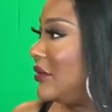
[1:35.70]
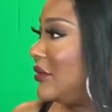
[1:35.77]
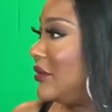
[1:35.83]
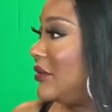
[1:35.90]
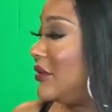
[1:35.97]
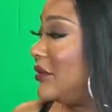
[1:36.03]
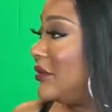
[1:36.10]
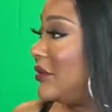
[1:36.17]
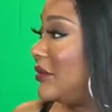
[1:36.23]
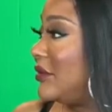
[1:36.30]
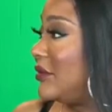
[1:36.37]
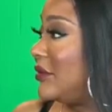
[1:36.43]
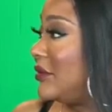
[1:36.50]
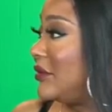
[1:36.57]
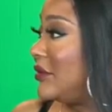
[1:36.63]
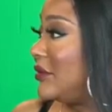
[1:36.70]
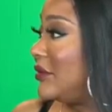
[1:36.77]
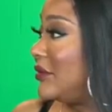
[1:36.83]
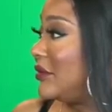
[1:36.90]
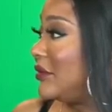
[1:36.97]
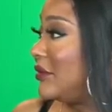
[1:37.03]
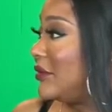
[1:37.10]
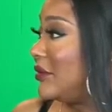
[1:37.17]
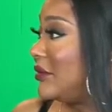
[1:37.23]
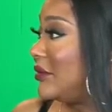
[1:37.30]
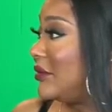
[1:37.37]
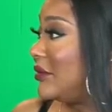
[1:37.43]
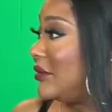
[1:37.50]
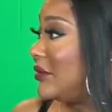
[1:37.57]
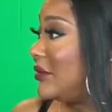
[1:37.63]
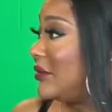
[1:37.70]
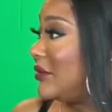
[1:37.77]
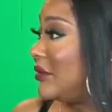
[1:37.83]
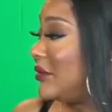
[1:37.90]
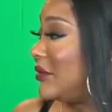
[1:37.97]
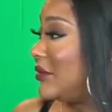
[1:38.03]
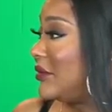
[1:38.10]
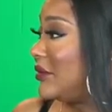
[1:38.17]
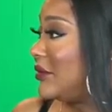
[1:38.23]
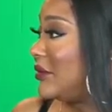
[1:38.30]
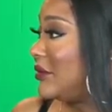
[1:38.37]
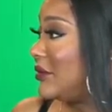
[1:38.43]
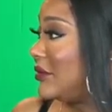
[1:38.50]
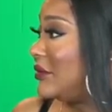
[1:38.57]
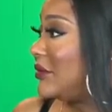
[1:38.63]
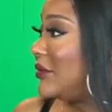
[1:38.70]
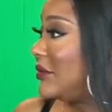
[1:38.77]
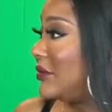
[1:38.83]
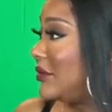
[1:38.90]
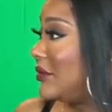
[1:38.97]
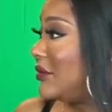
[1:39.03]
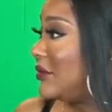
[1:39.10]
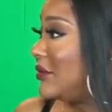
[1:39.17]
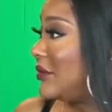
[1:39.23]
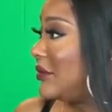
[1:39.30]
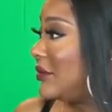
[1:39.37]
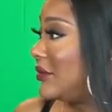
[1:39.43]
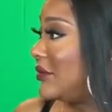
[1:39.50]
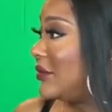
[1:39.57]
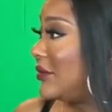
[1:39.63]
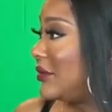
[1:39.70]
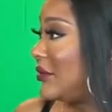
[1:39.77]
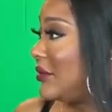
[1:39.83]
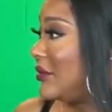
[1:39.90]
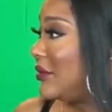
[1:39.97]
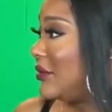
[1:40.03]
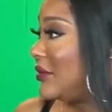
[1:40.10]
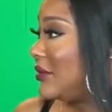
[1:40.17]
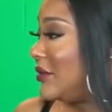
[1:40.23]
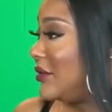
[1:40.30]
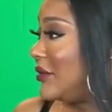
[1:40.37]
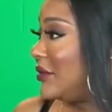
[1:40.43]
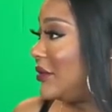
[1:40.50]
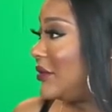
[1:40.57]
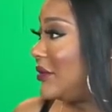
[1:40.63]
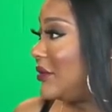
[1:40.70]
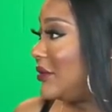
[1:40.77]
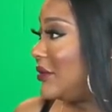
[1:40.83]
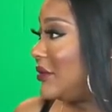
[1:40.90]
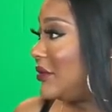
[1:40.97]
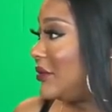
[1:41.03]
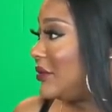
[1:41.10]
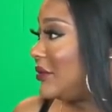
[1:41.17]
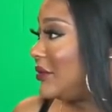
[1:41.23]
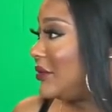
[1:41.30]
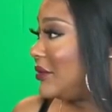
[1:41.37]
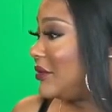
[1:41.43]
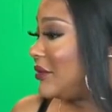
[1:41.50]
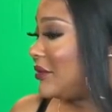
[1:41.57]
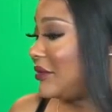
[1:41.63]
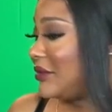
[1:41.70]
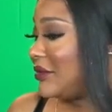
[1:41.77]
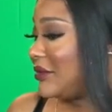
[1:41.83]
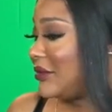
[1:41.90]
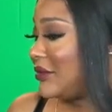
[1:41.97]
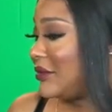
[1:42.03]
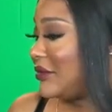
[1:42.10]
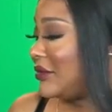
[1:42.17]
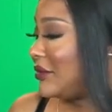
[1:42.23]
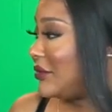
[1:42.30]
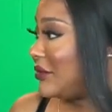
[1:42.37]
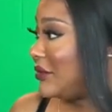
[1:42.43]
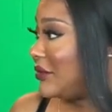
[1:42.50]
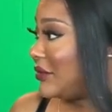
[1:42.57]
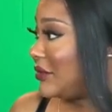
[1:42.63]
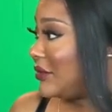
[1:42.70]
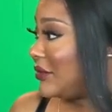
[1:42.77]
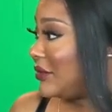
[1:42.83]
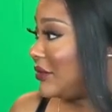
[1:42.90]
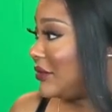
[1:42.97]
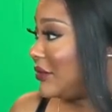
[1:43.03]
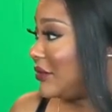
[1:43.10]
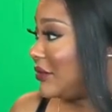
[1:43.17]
(silent)